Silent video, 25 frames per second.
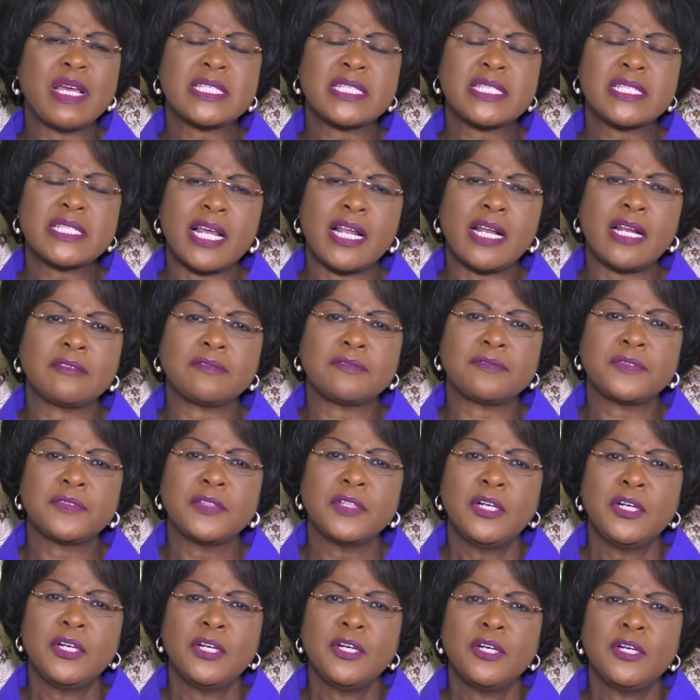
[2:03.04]
myself
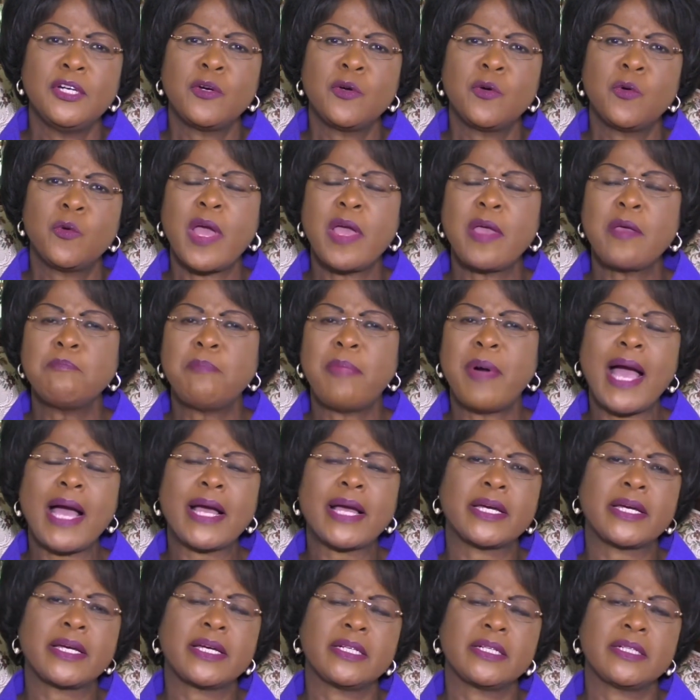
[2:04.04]
going
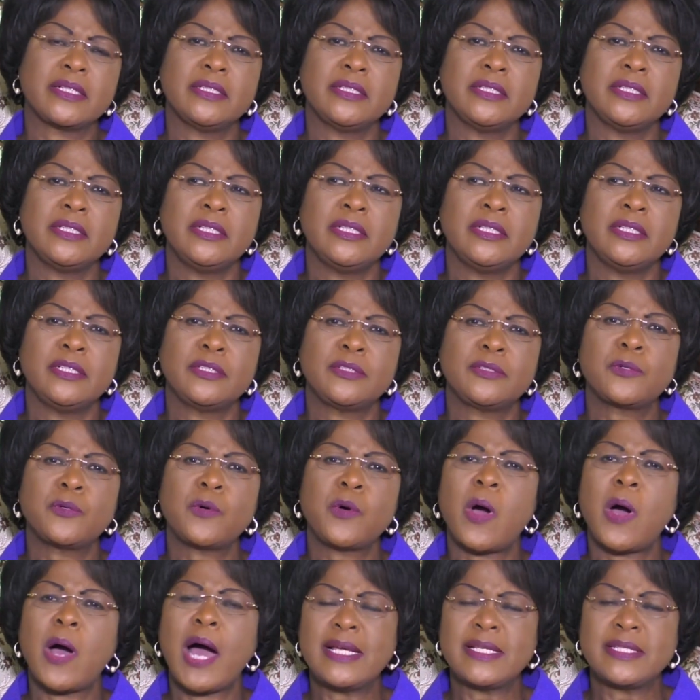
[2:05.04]
back
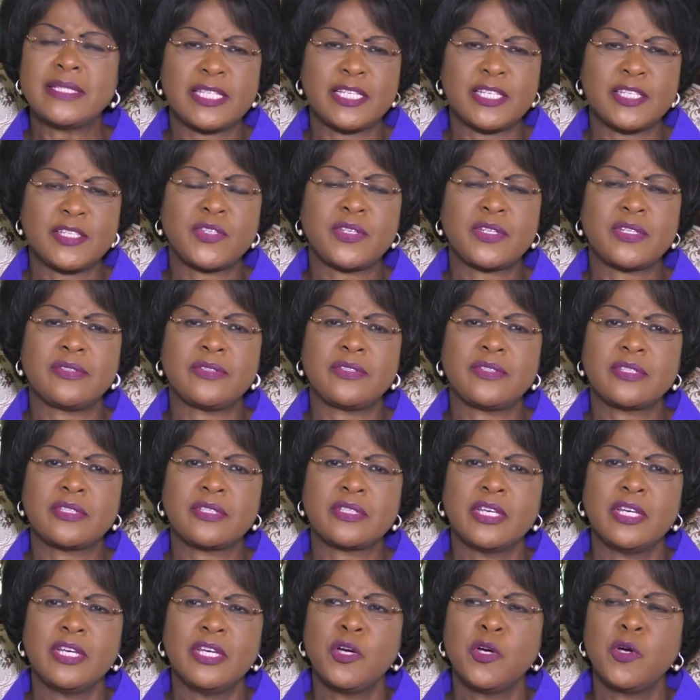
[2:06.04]
to our
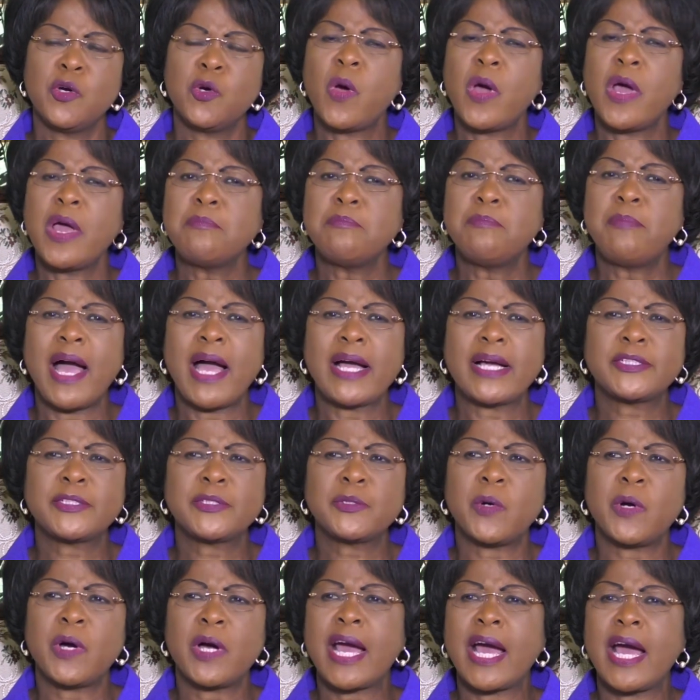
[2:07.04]
ancestors, going back
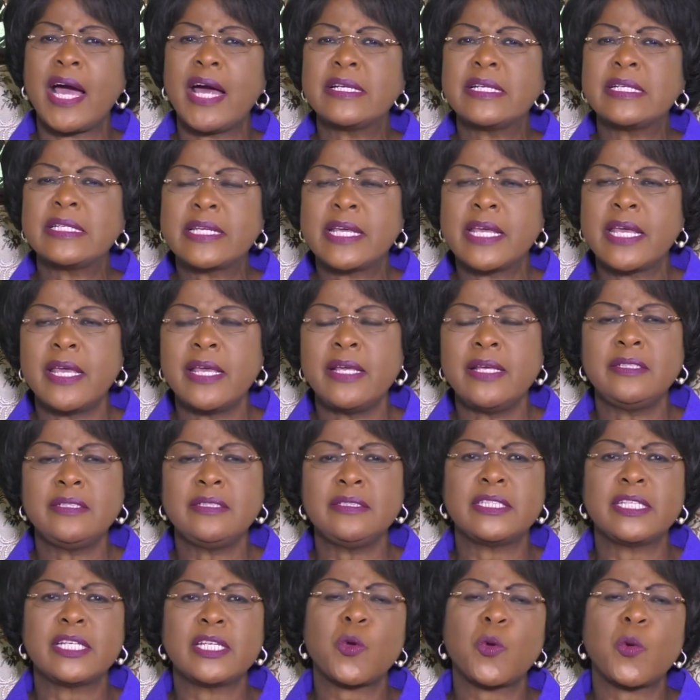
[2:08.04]
to our current
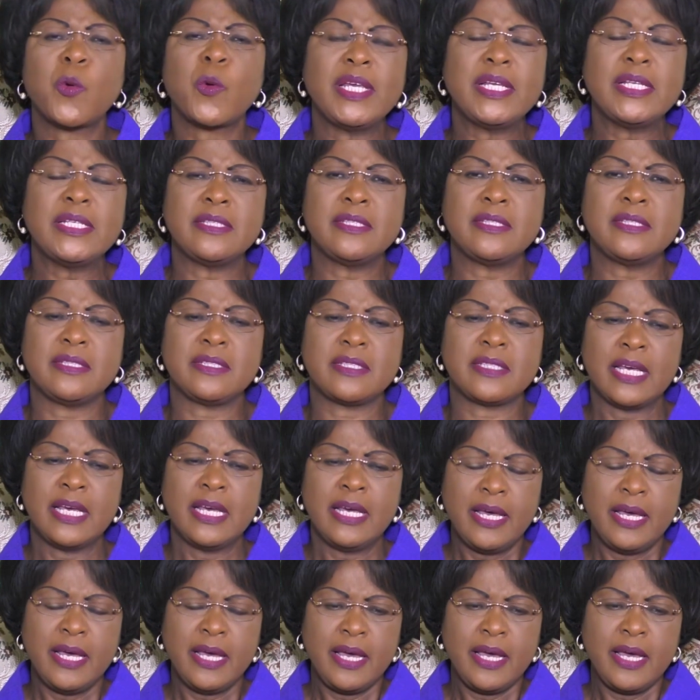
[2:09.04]
kings and queens,
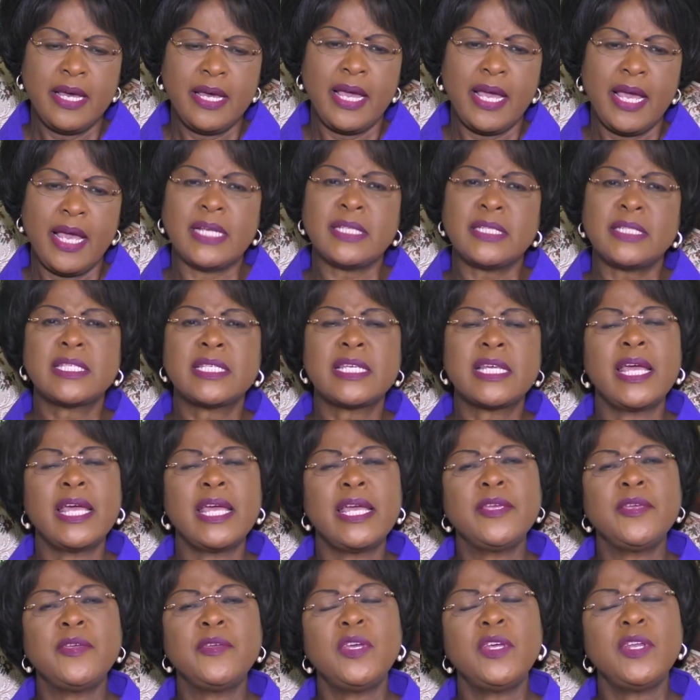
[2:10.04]
and
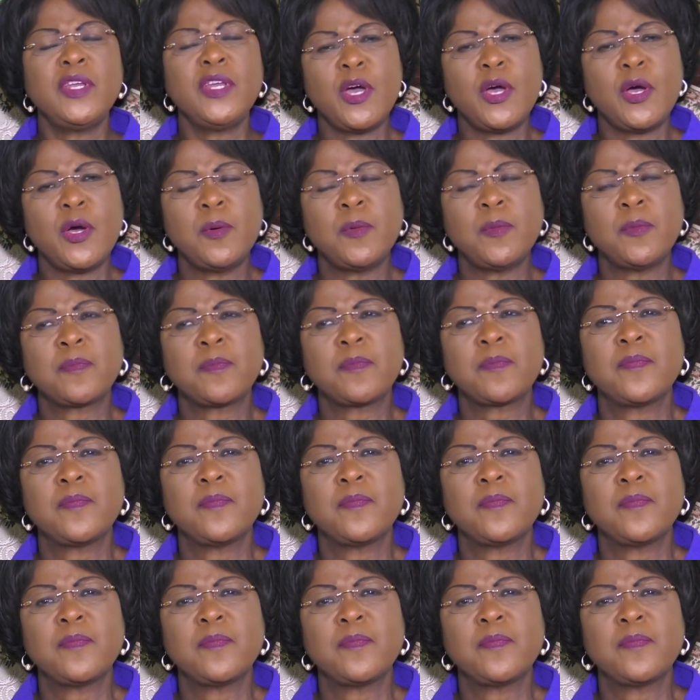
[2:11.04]
saying, you know,